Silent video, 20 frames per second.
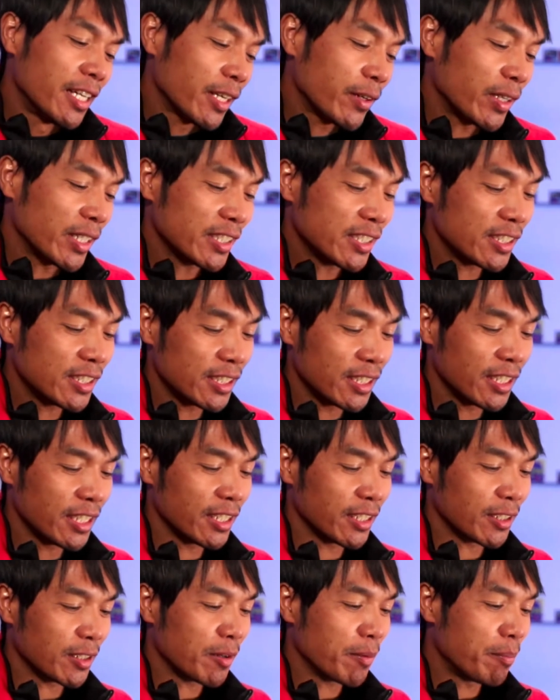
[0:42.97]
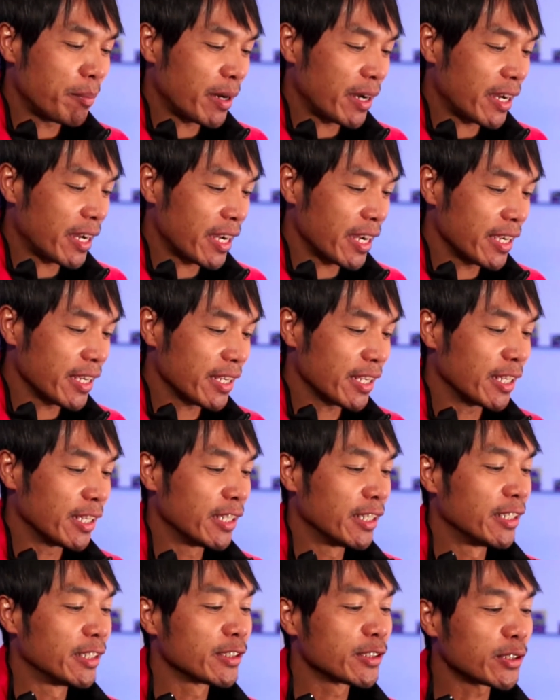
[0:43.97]
question here by
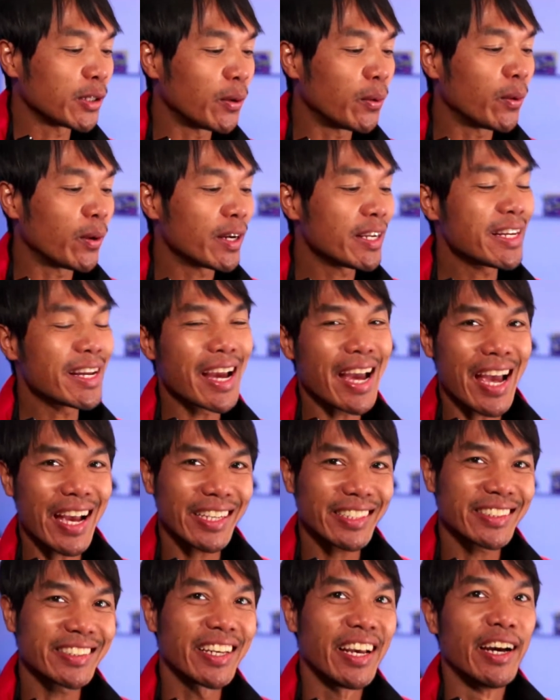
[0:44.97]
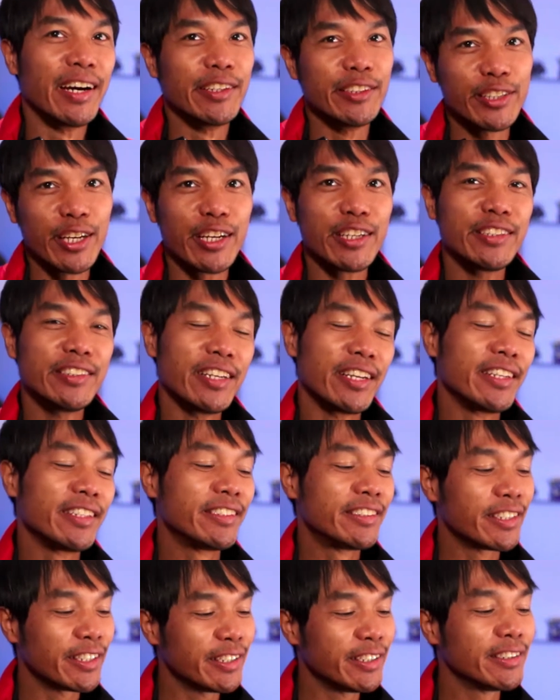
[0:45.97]
Toy X
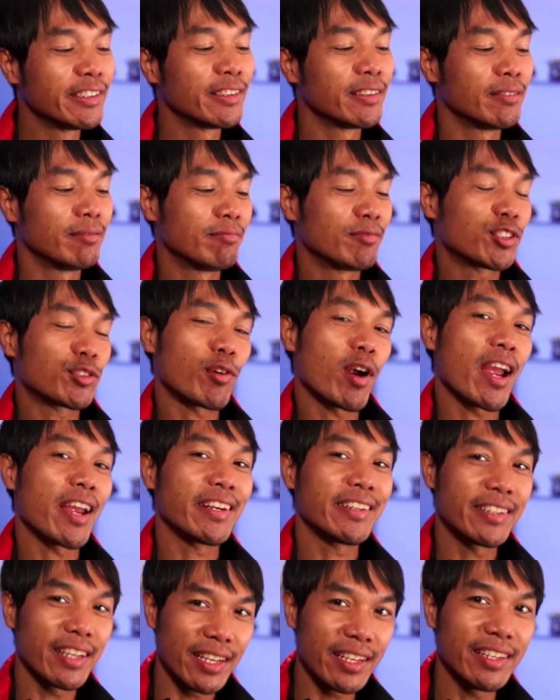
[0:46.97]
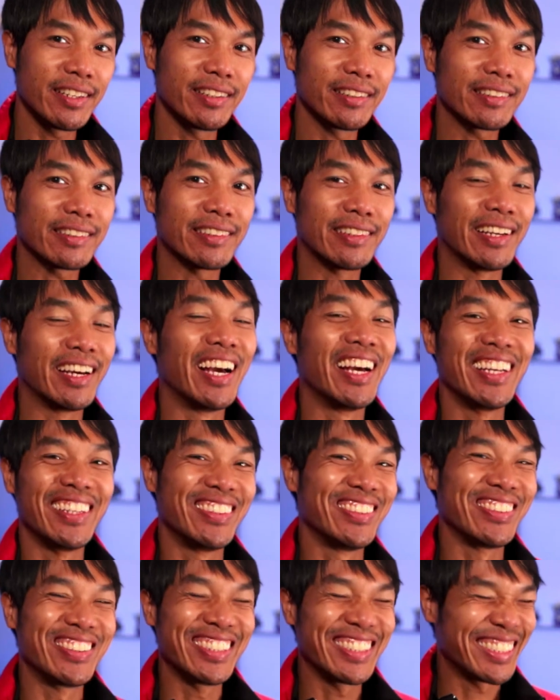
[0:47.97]
DDD Trey D. No,
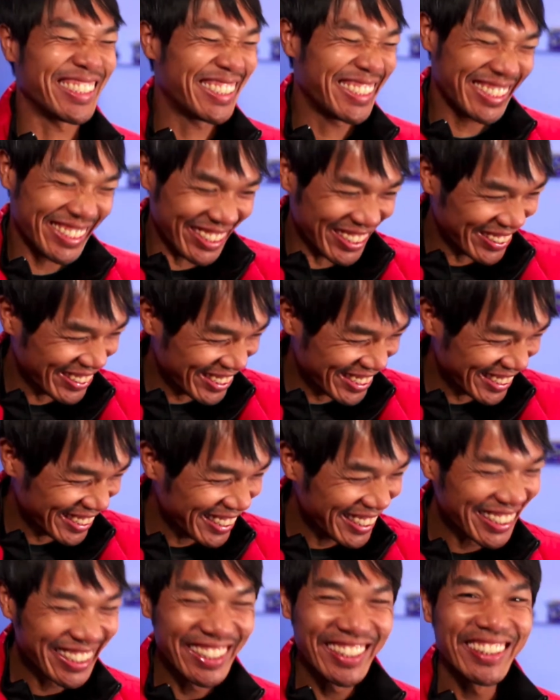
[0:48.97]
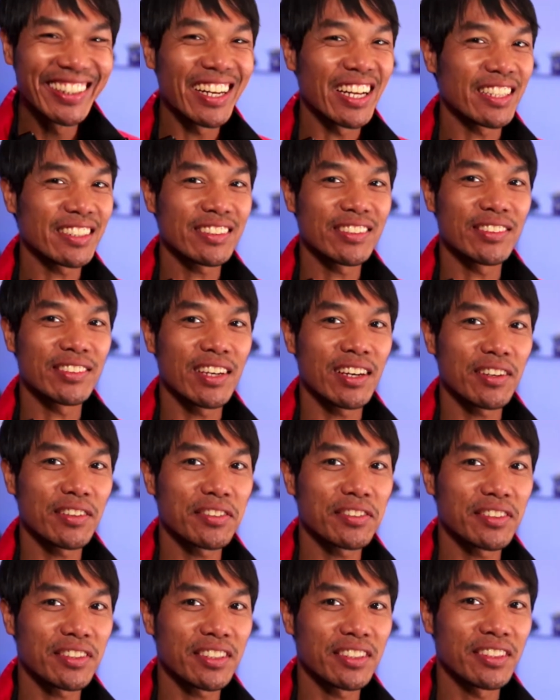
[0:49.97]
just joking. That's too ghetto
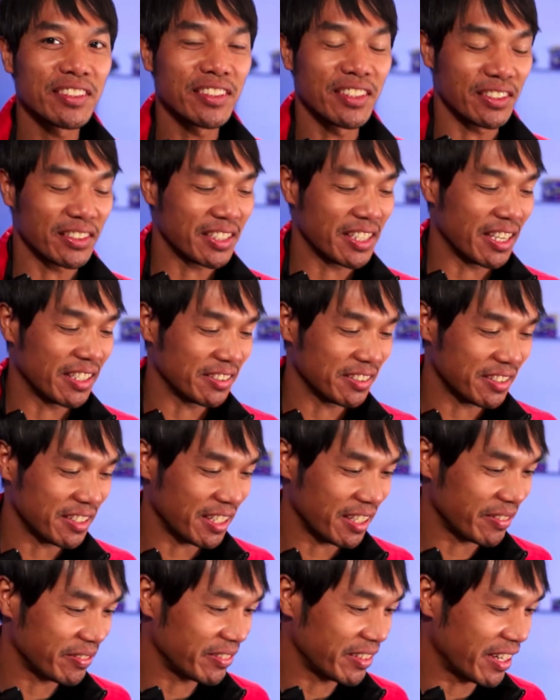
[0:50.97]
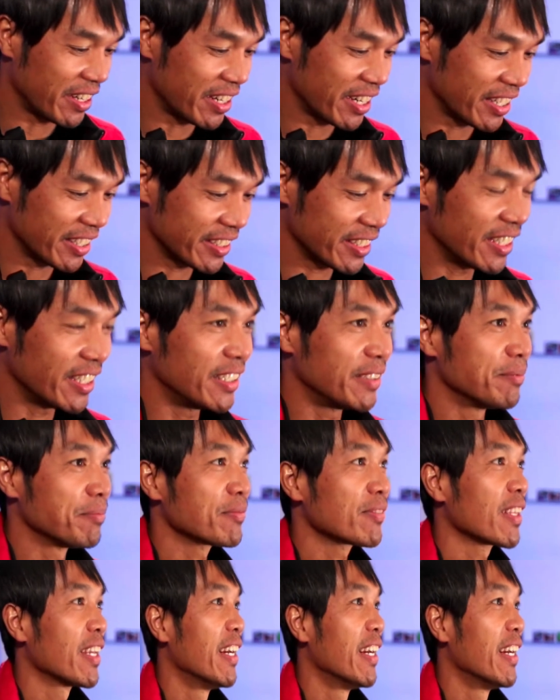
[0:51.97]
for you. Okay, I'll stop. All right.